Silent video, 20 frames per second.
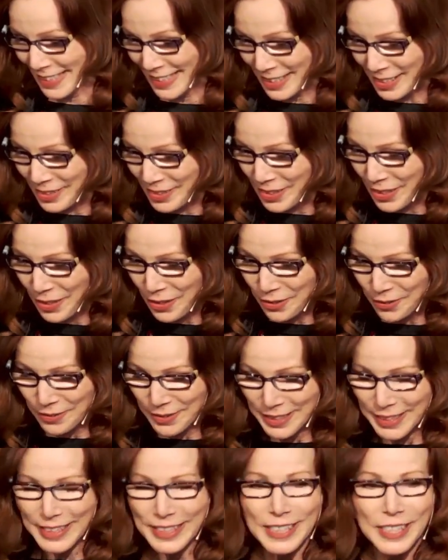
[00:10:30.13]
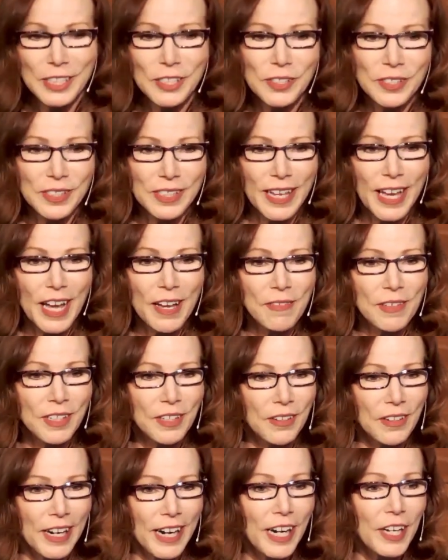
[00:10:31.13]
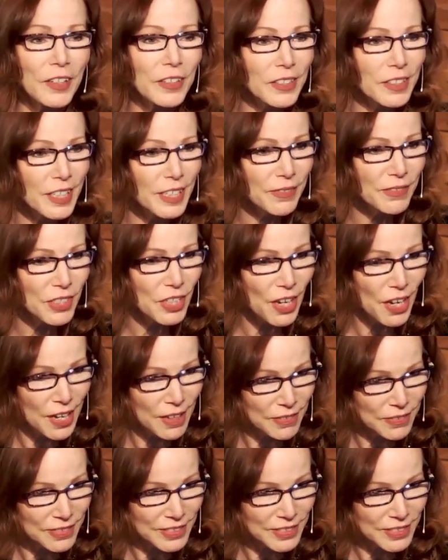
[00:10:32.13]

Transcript: So here's to having our hair loved off